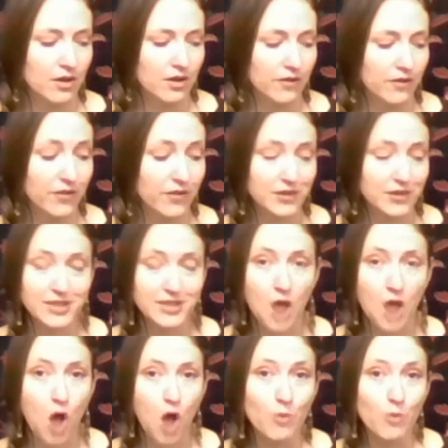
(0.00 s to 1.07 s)
fills
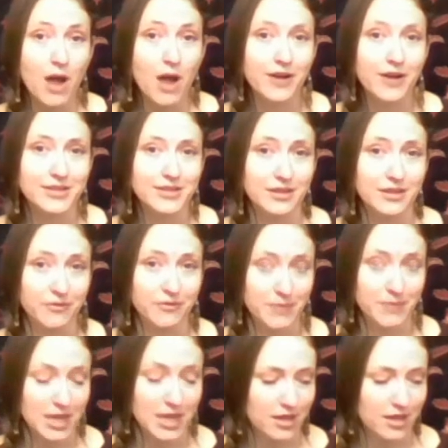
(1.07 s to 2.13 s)
all parts of
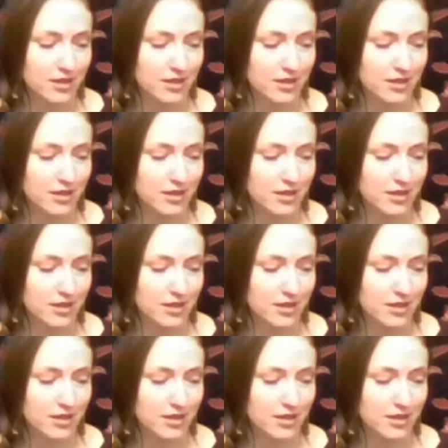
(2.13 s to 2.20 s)
me.